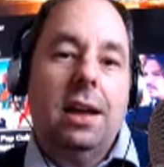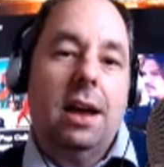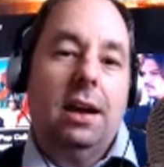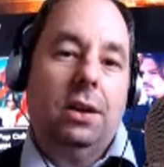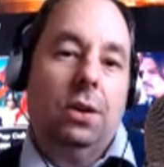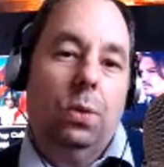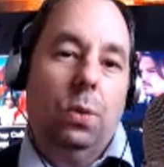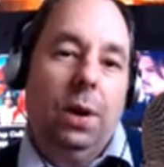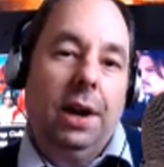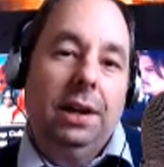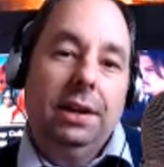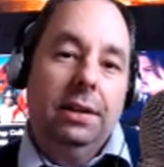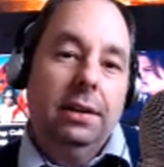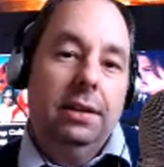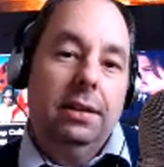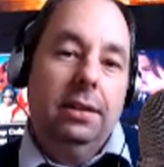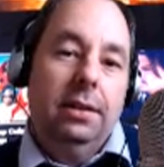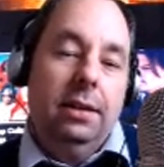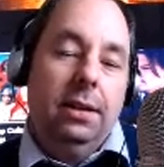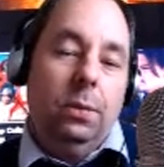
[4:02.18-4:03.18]
quite.
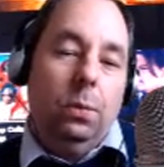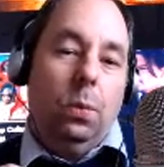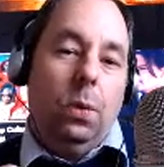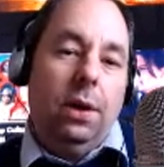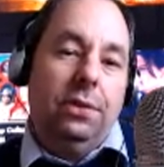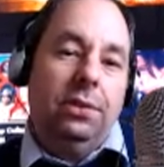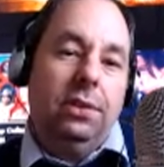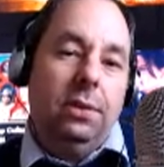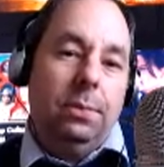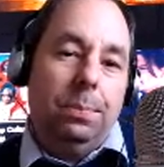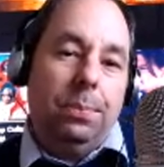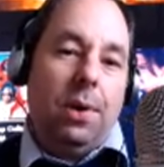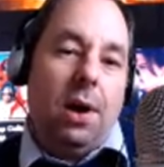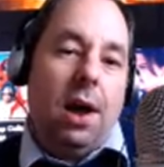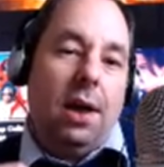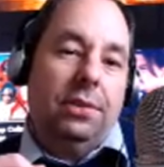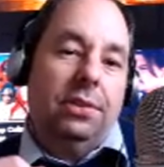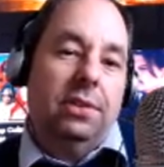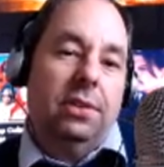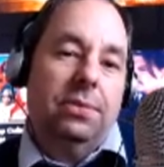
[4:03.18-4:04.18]
It wasn't
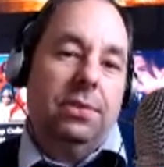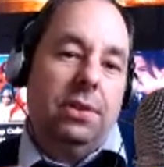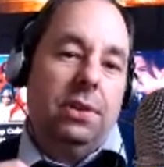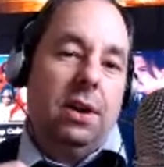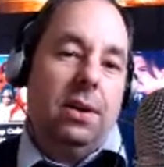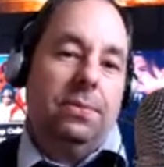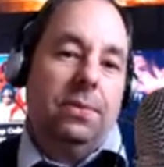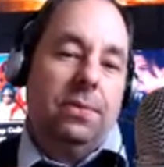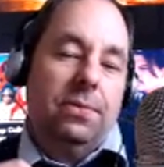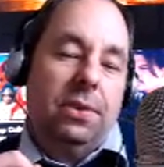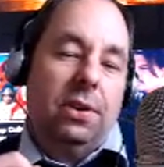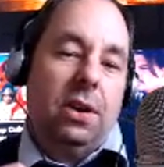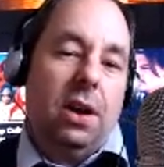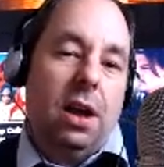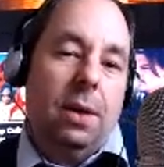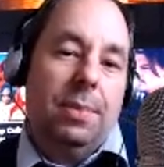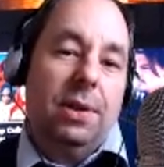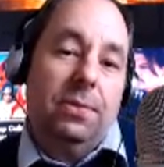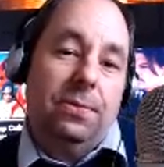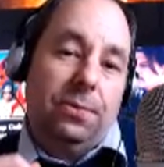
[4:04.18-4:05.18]
positive enough of a
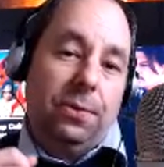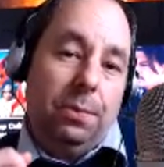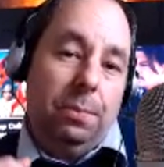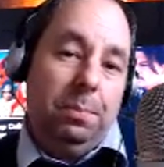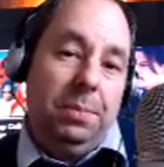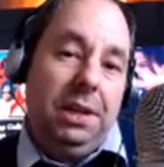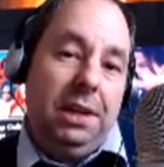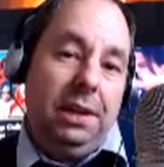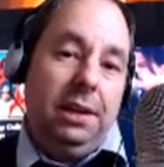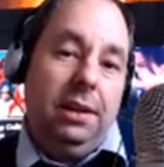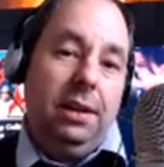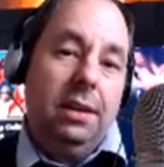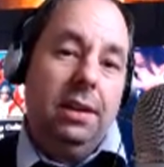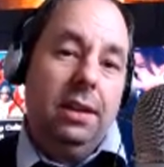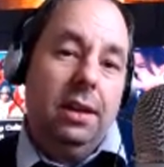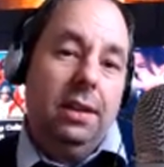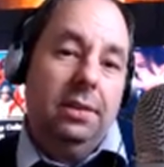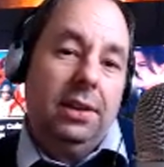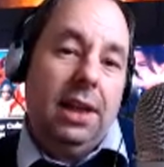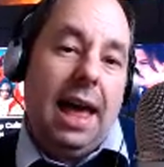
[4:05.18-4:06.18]
comment for me
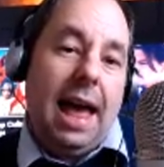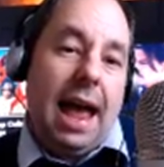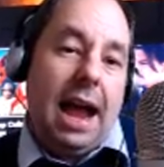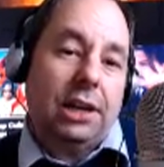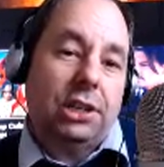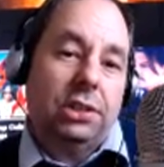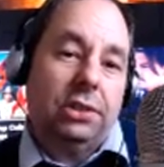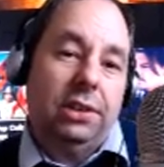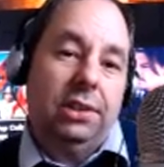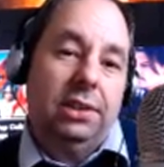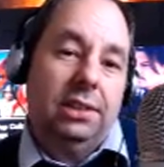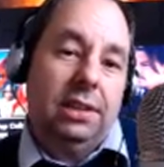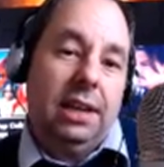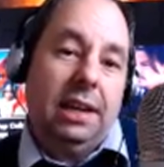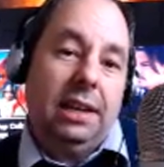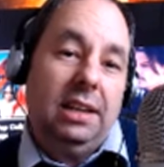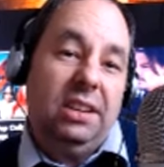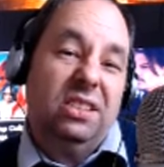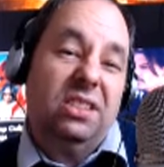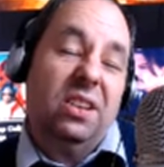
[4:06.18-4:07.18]
to actually say
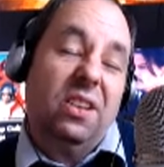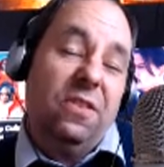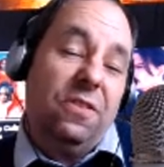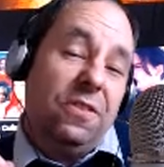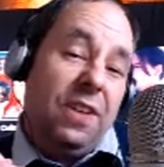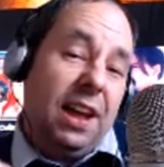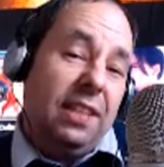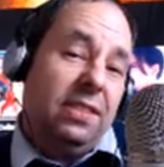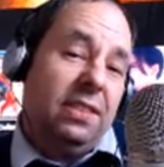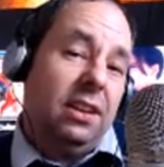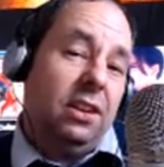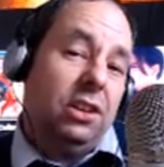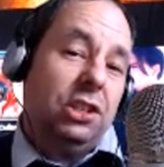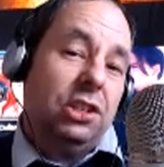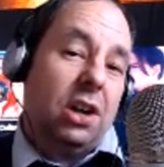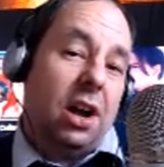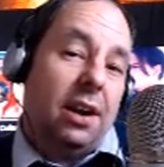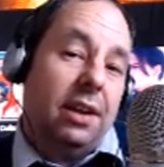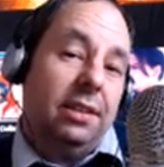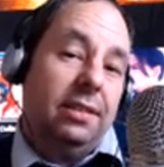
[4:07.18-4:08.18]
he's defending
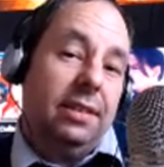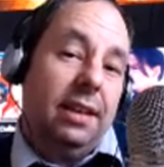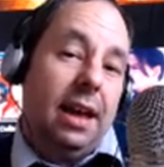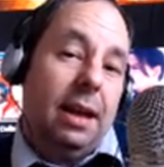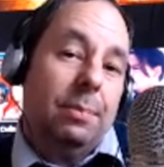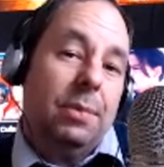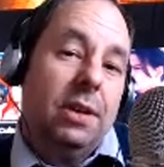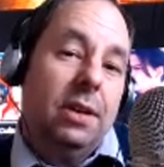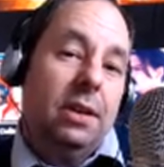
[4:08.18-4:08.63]
Johnny Depp,